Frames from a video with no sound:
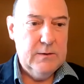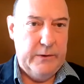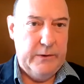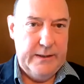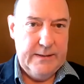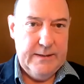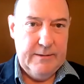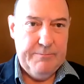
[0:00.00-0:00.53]

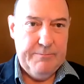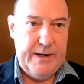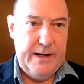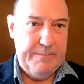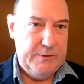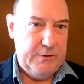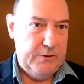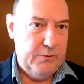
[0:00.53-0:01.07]
So Etienne,
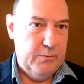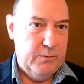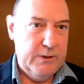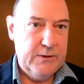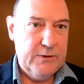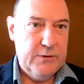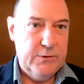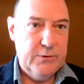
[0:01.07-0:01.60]
perhaps you
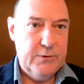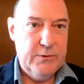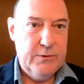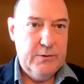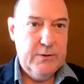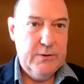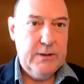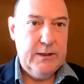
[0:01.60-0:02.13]
want to
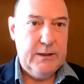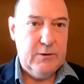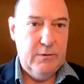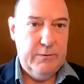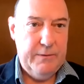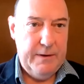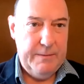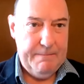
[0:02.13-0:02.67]
kick
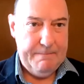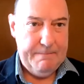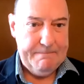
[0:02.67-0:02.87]
off?